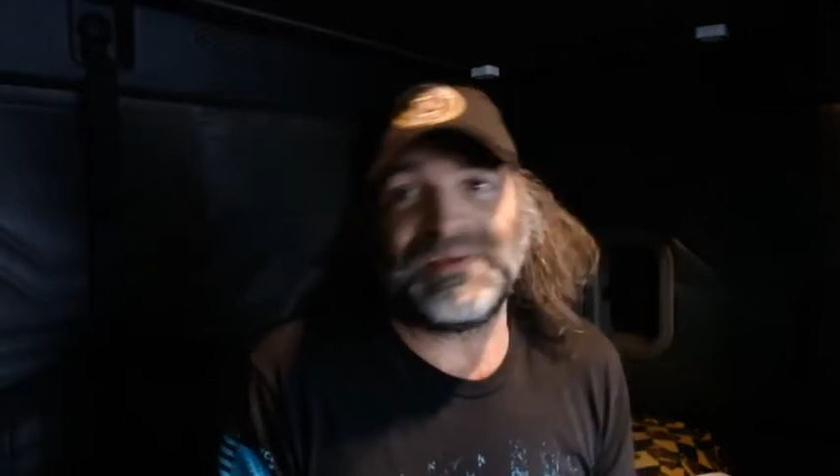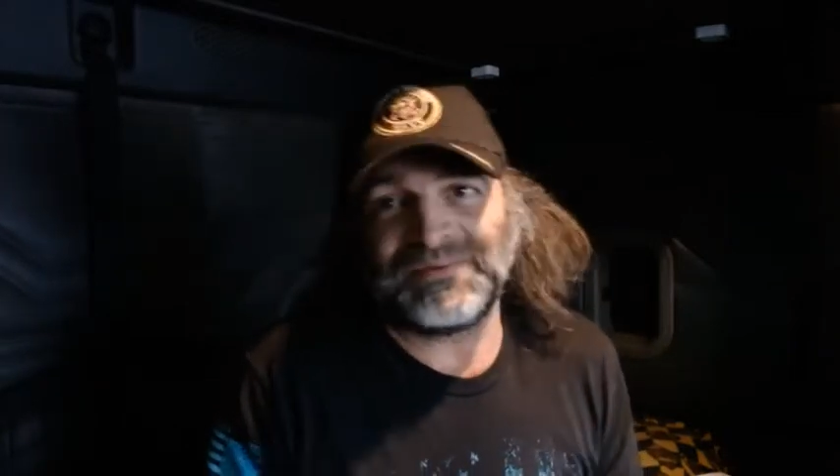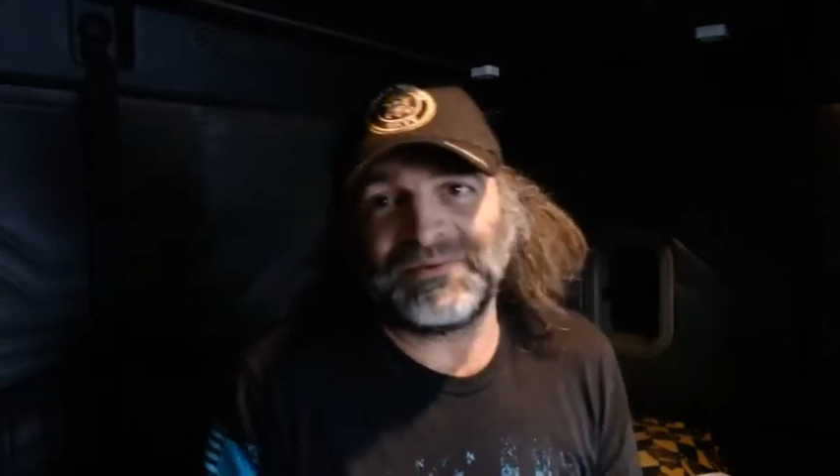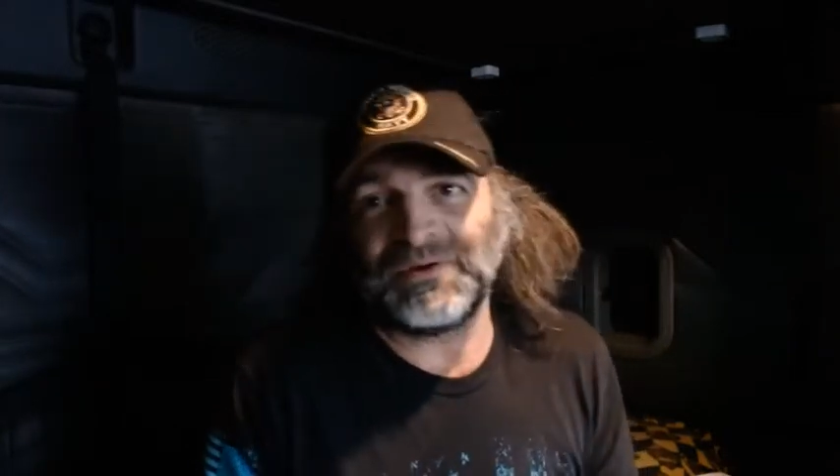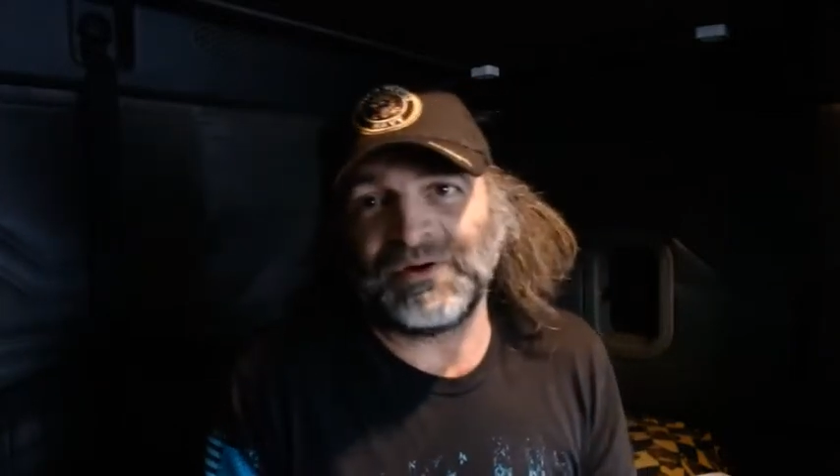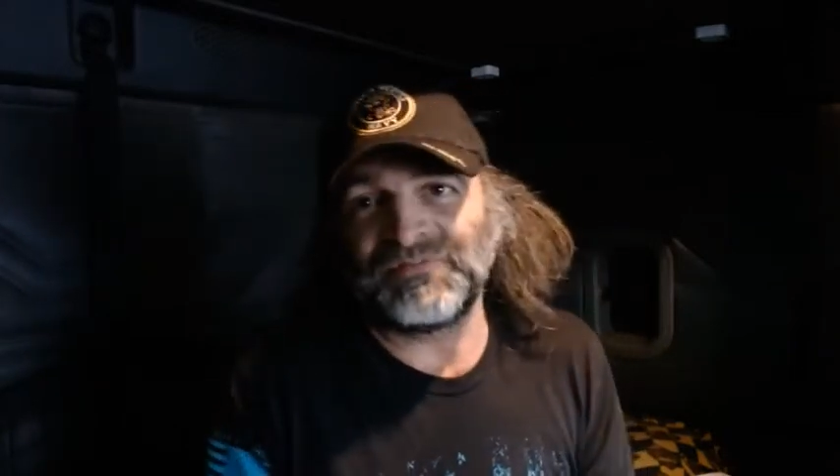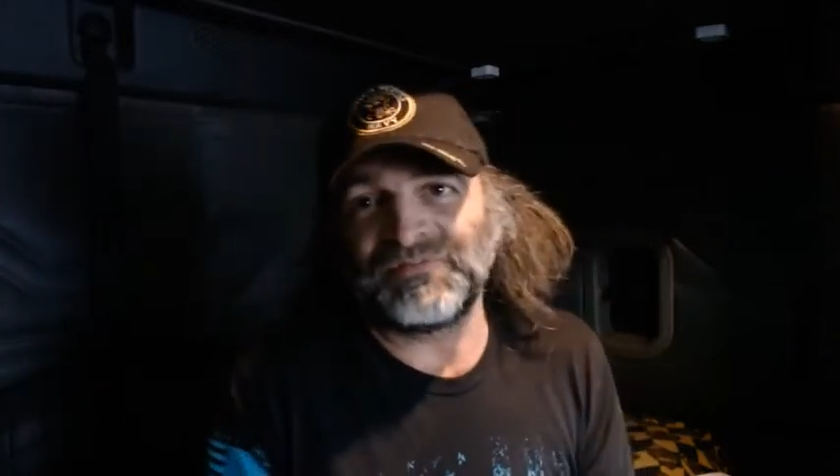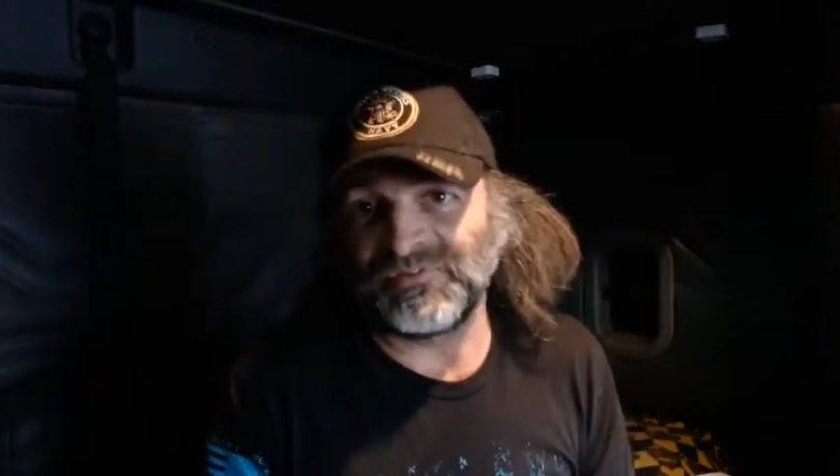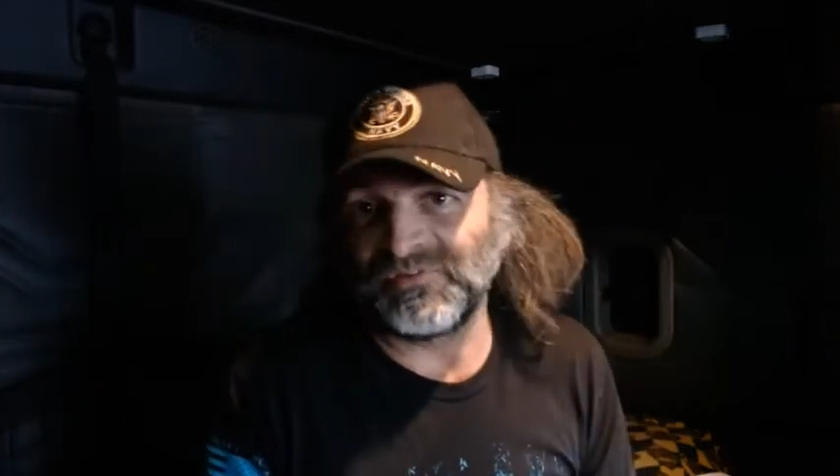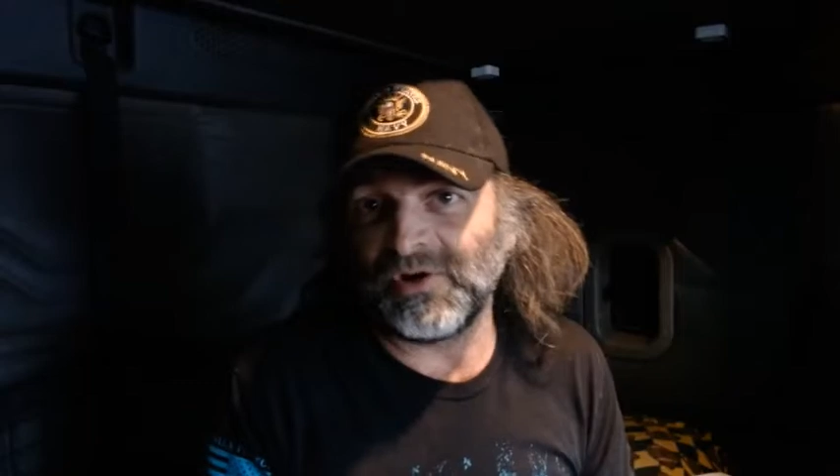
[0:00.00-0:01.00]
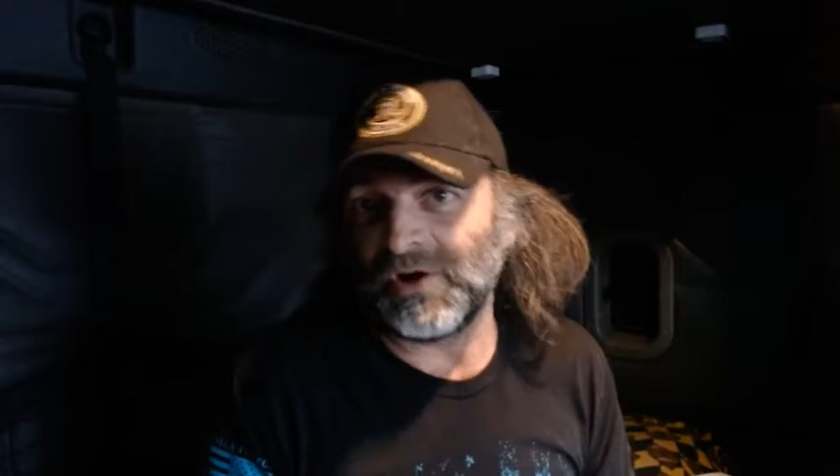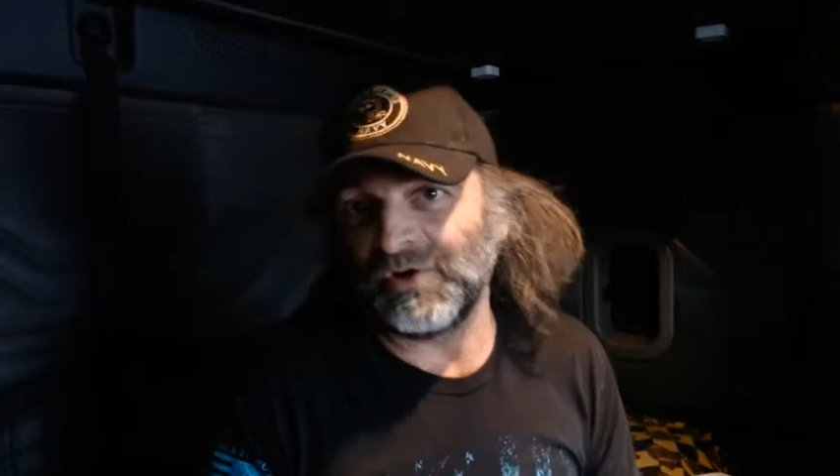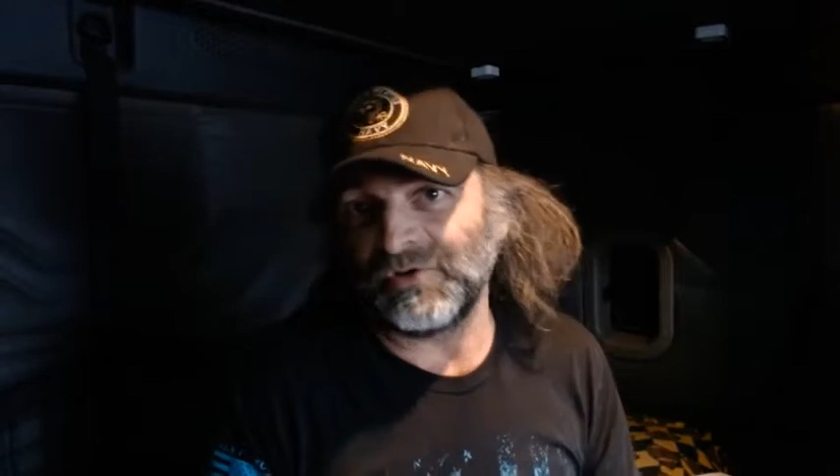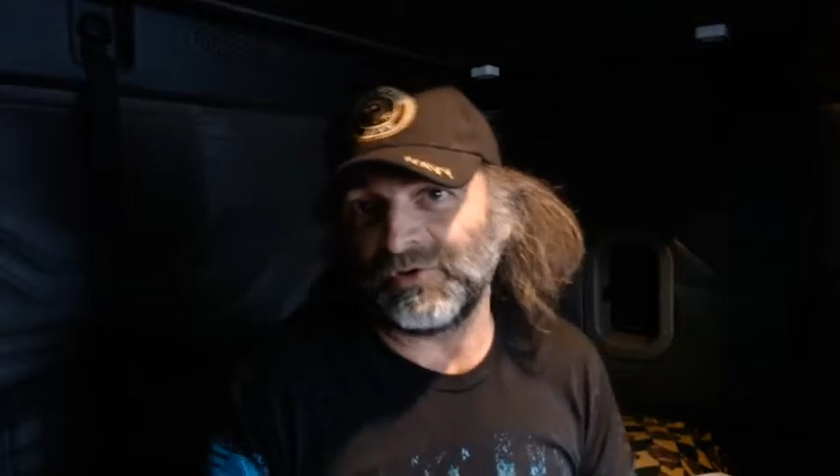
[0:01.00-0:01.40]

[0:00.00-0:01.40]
You know, if it was law, you